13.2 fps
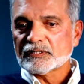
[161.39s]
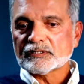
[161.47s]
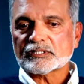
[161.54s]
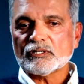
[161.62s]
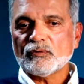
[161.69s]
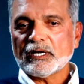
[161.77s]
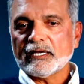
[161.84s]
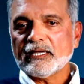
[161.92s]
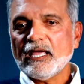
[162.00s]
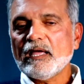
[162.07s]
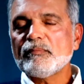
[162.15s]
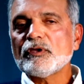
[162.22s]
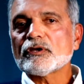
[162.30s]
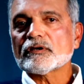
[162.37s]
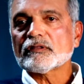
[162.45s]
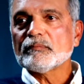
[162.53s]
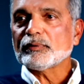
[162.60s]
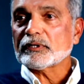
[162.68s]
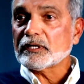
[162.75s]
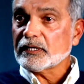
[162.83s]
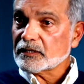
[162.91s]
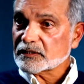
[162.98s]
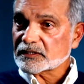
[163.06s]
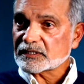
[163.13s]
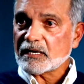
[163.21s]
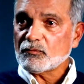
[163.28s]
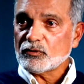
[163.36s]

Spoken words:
So when I came here, the players that